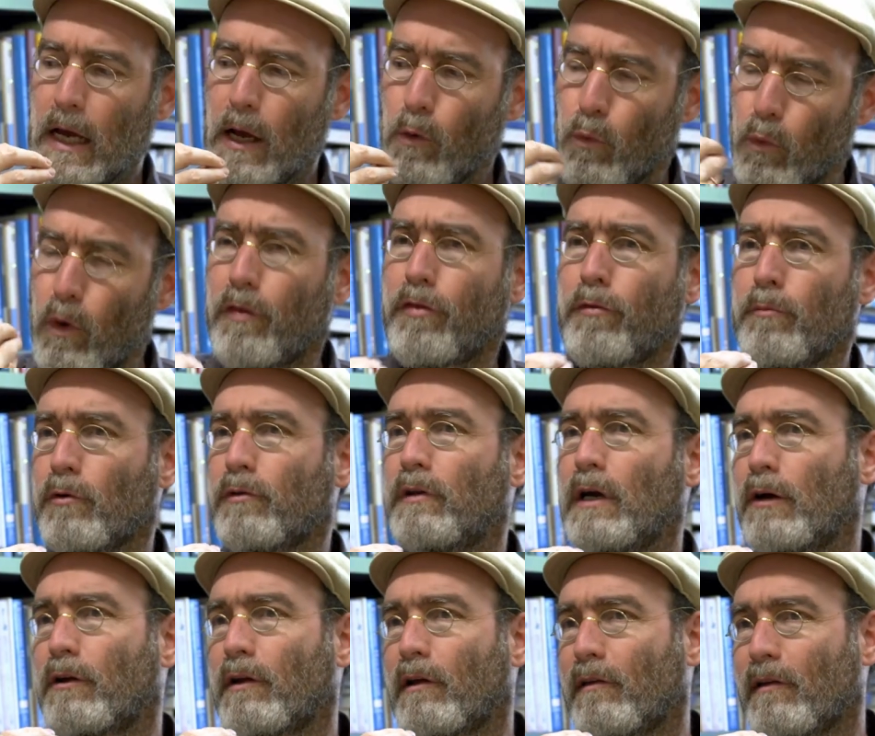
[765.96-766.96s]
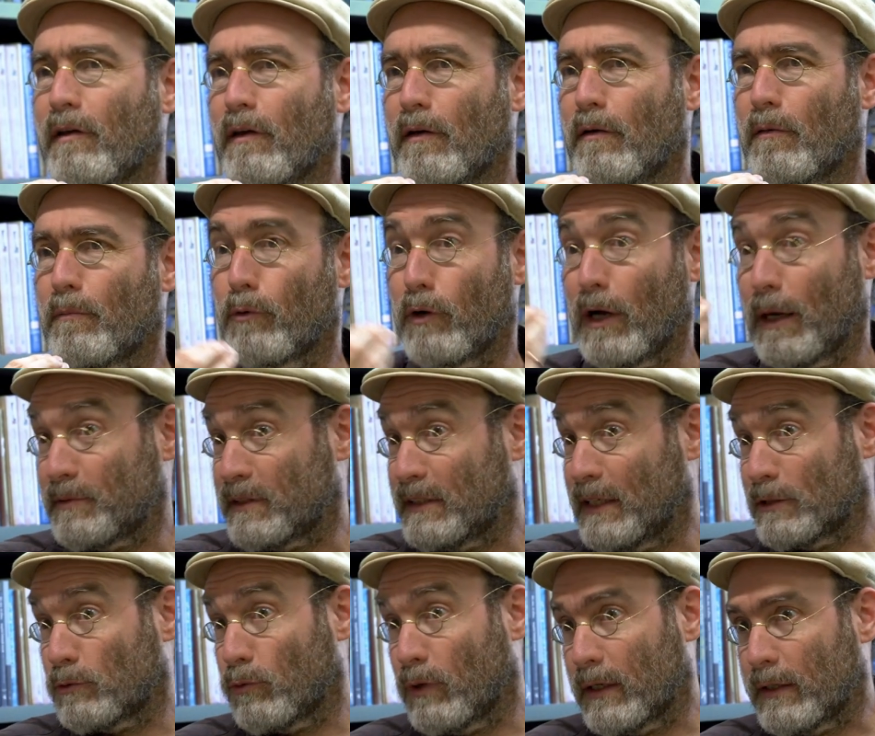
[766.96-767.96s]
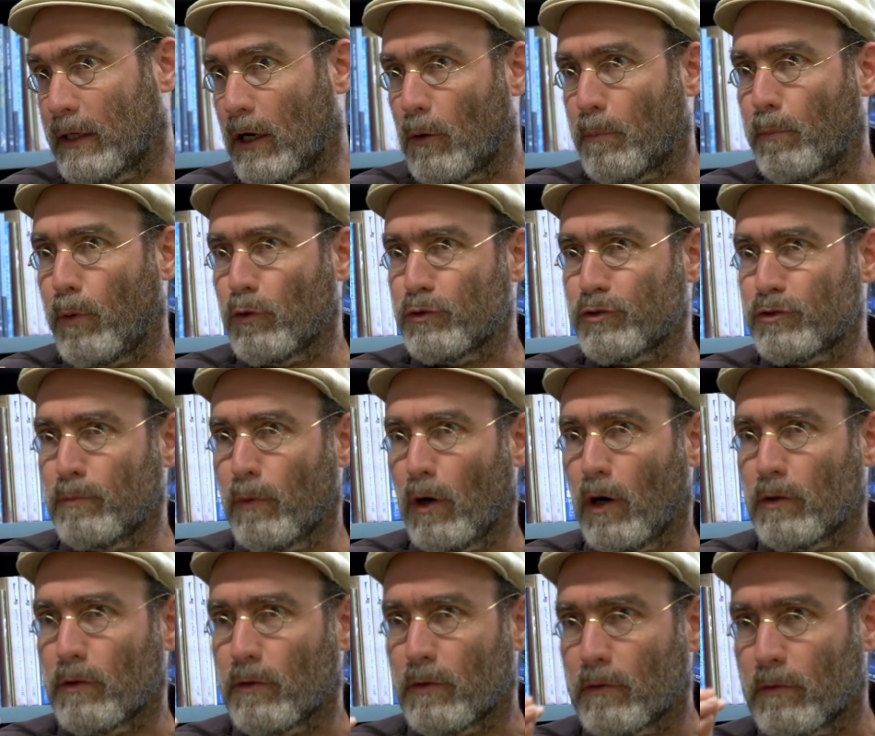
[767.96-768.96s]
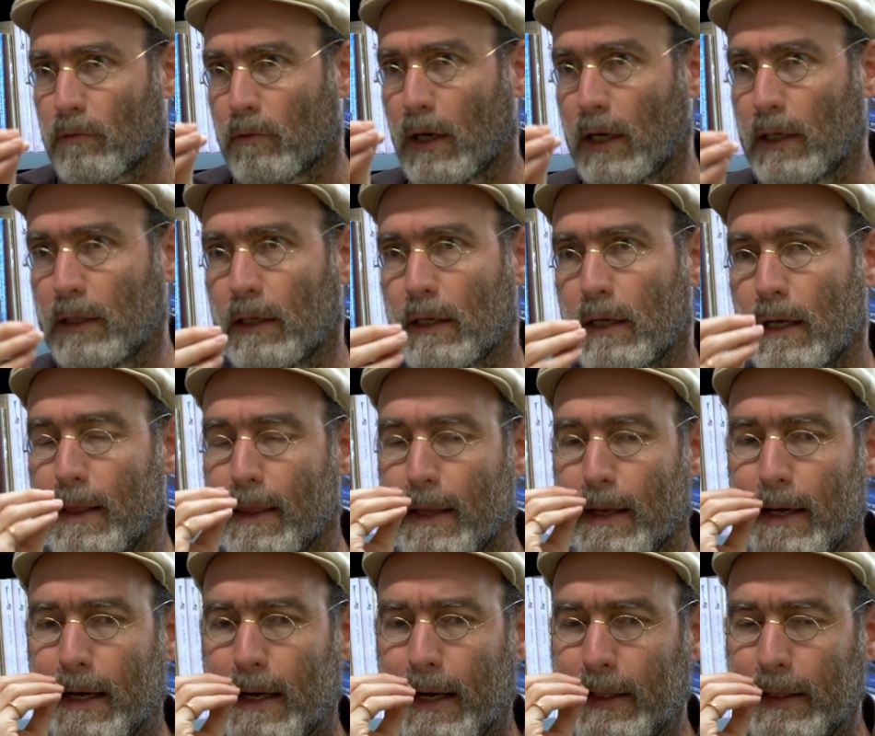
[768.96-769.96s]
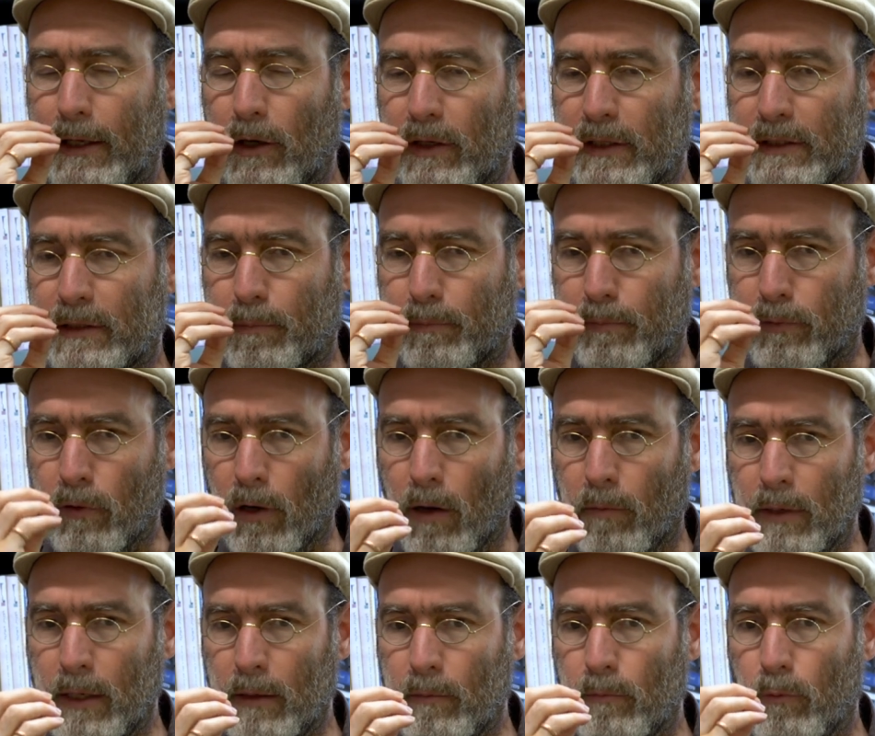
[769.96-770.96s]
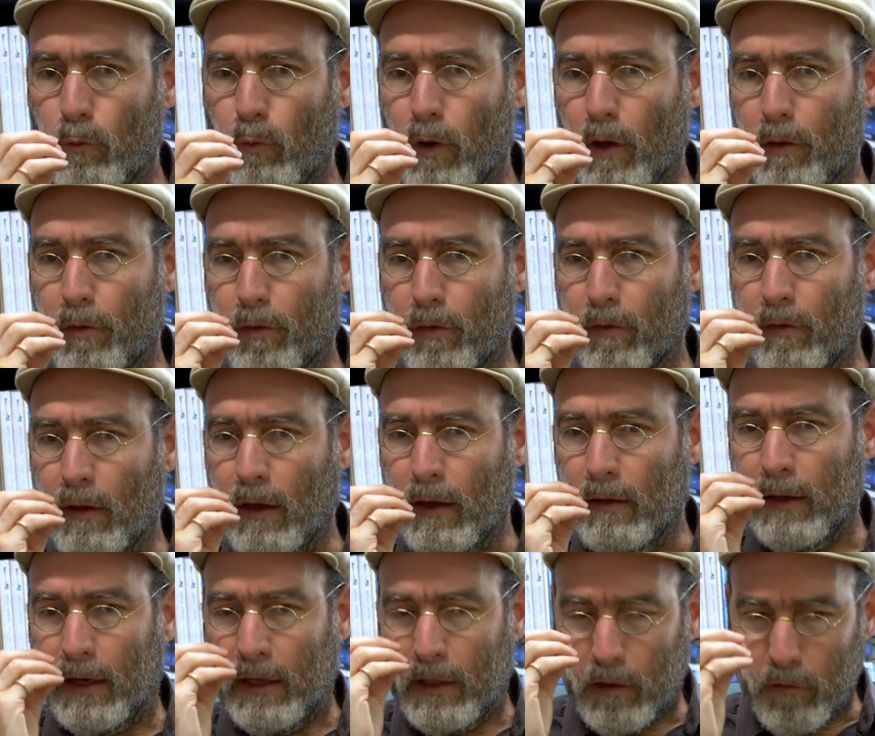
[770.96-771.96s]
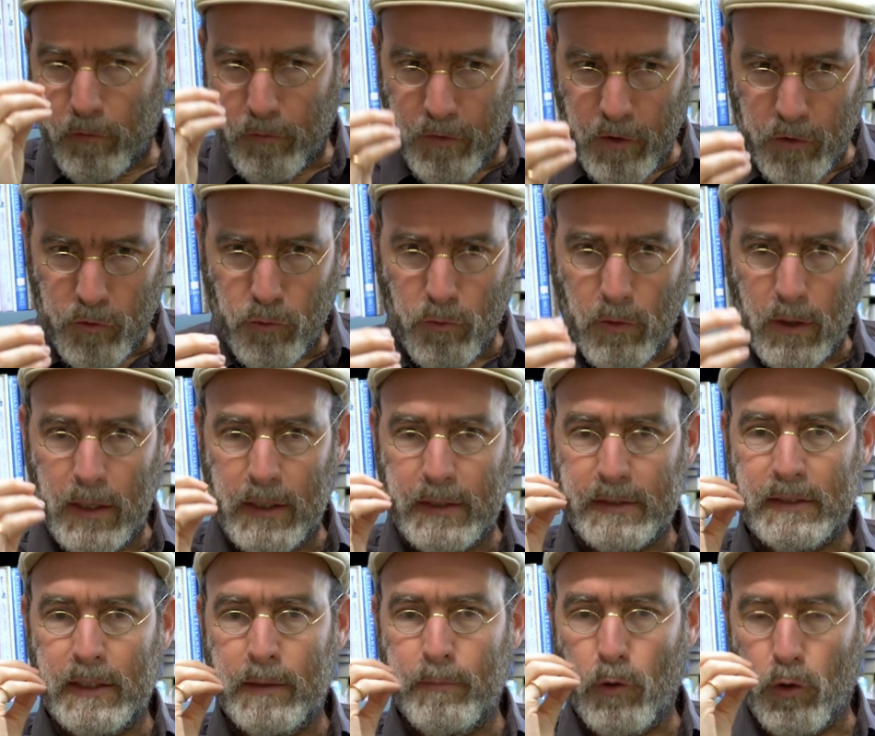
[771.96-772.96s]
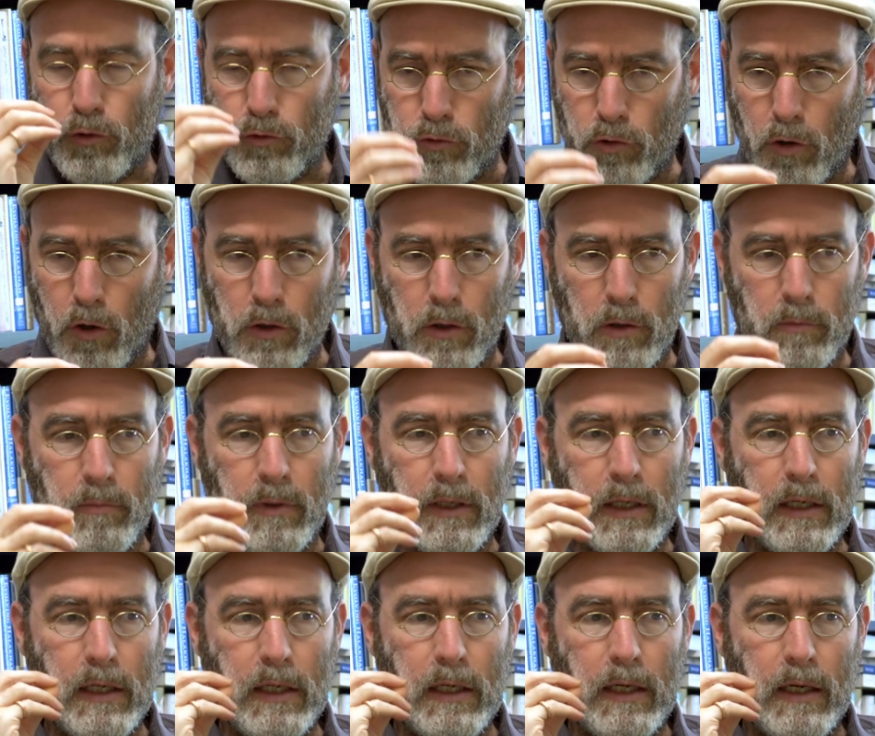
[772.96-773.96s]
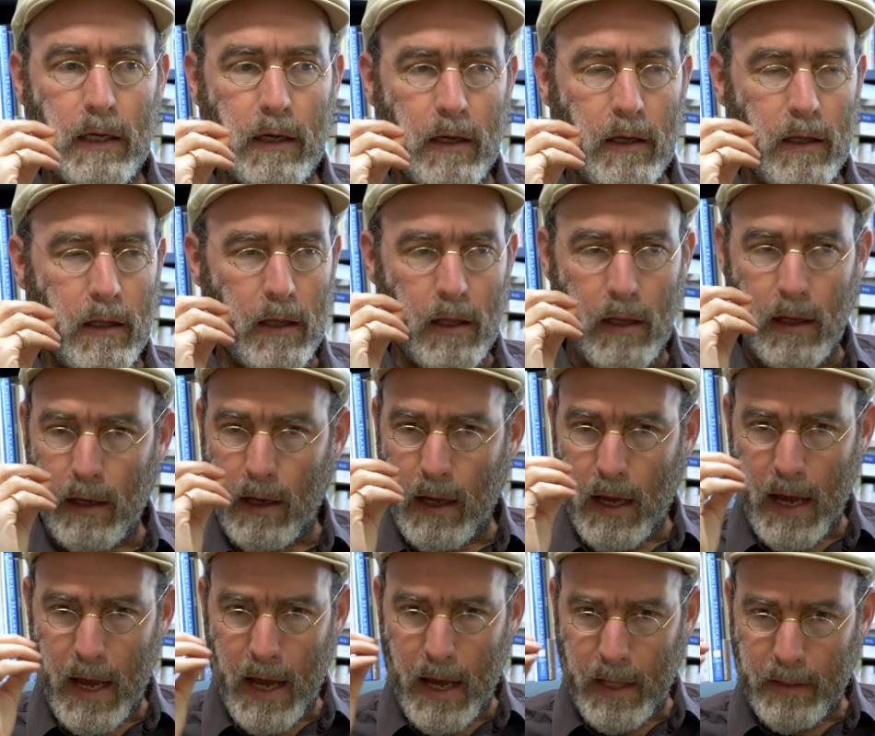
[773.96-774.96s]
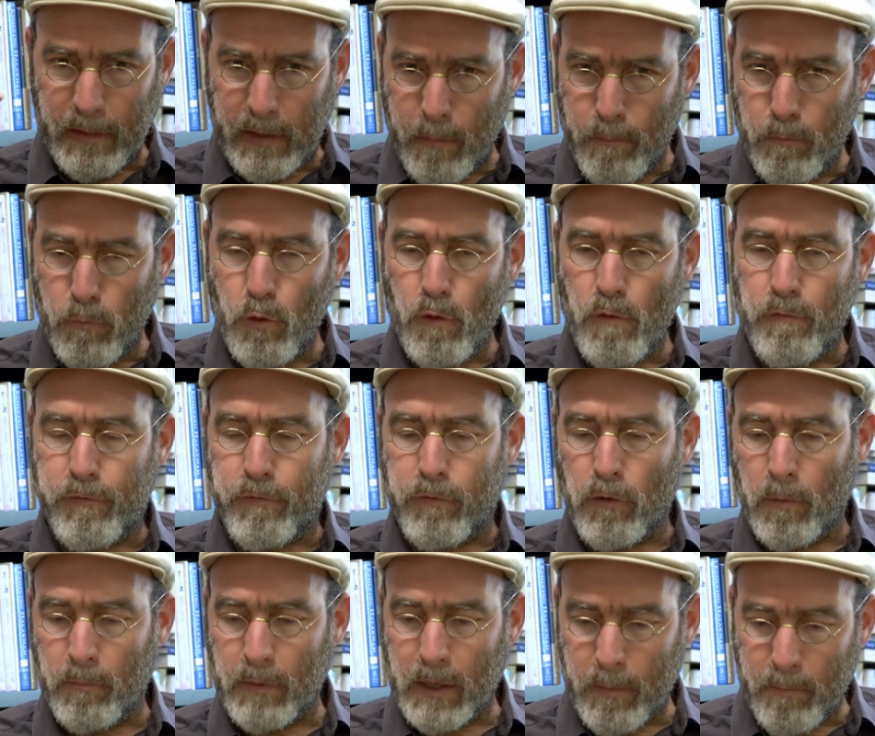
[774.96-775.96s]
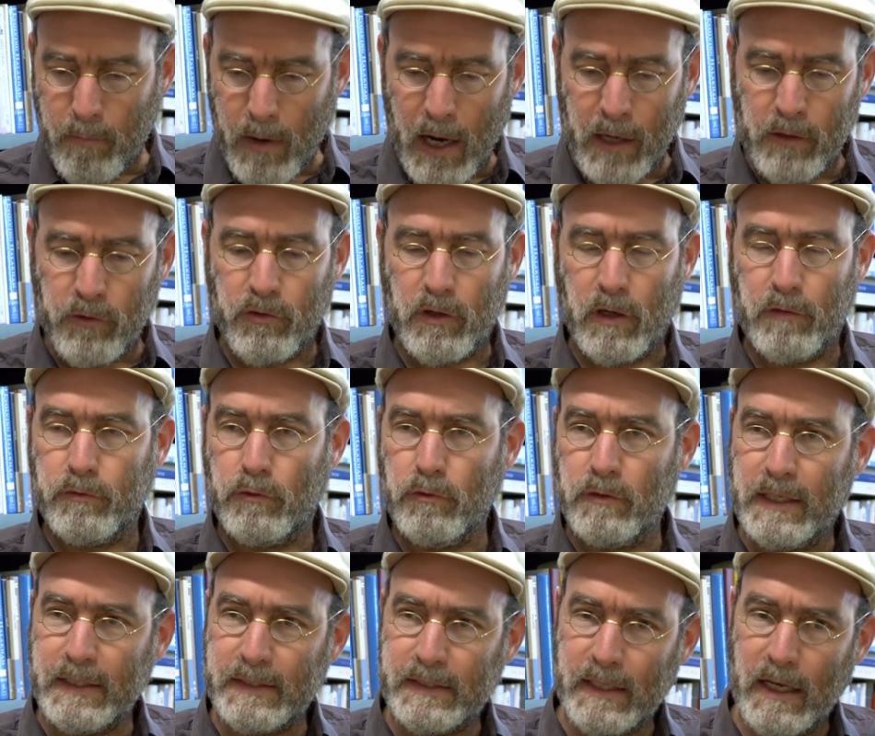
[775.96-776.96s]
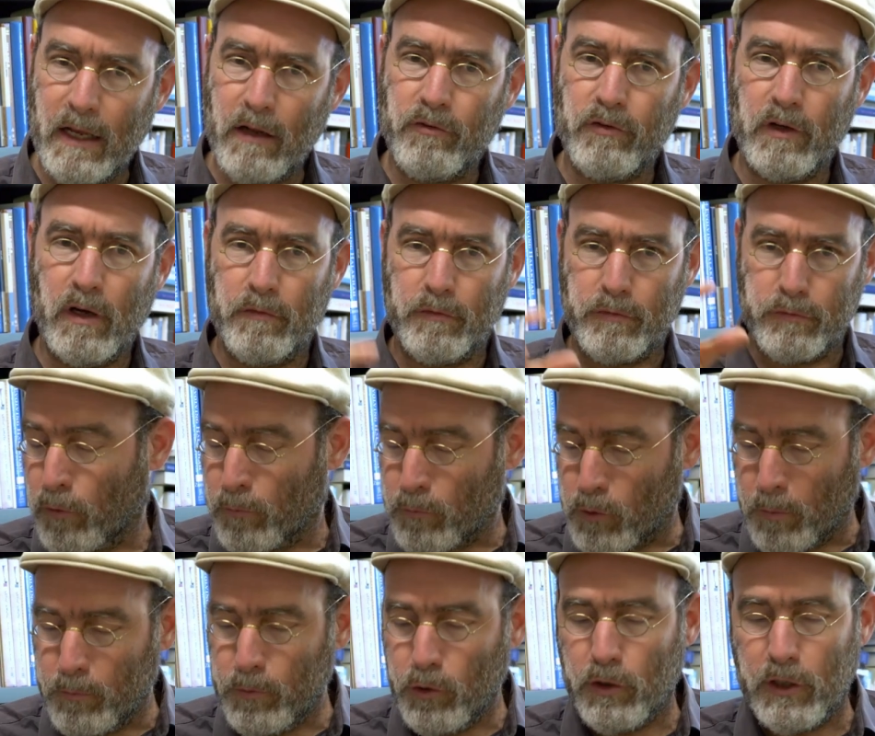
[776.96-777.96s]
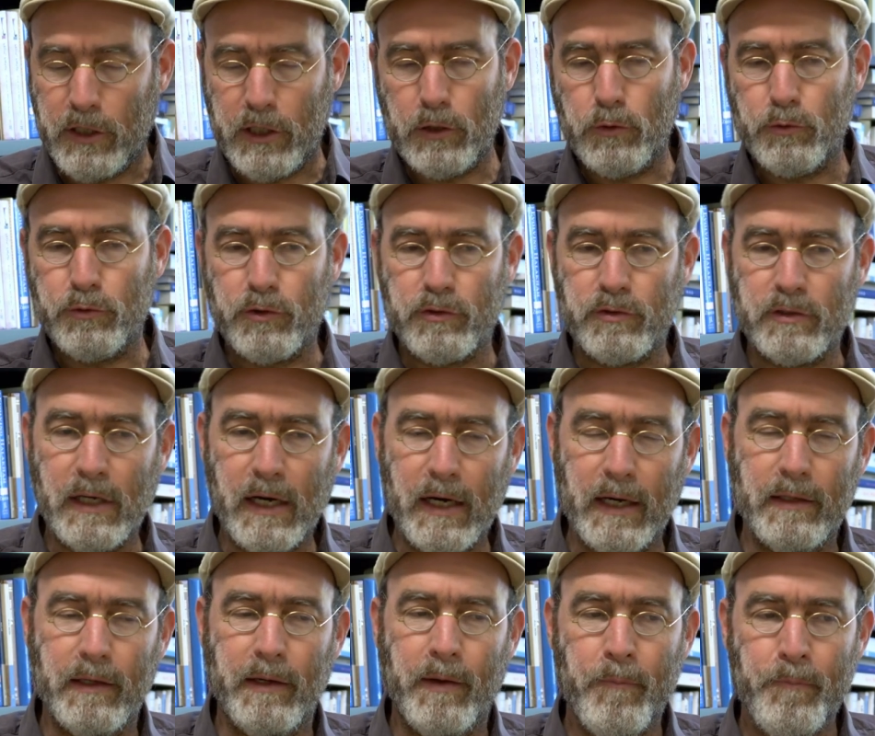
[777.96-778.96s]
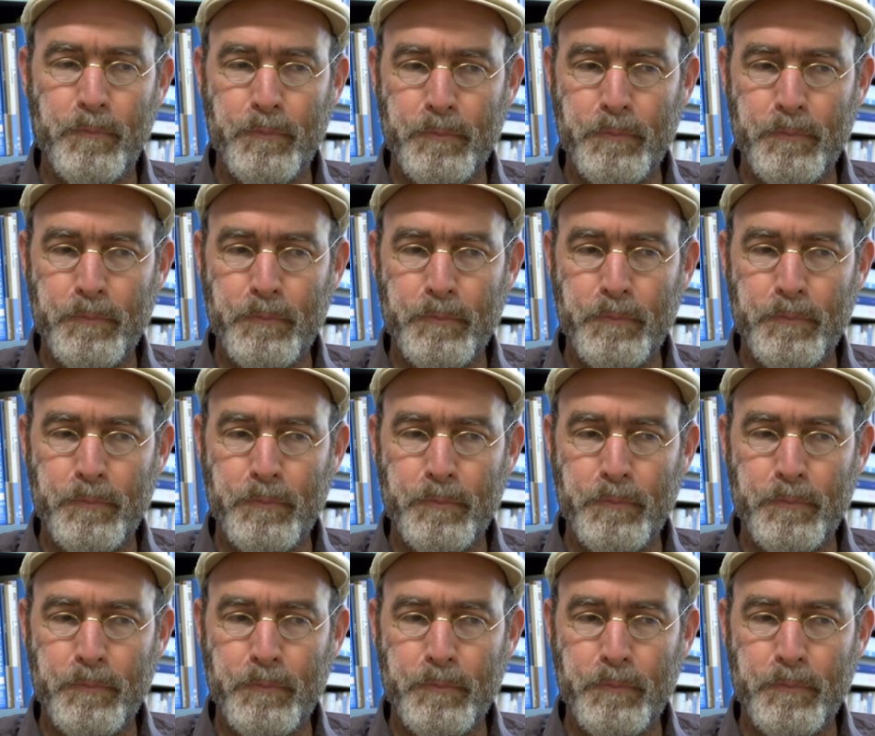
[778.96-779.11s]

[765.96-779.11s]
with modernity. Perhaps that's why they are postmodern, right? There is a problem with individualism, autonomy, the move from Gemeinschaft to Gesellschaft, from community to society.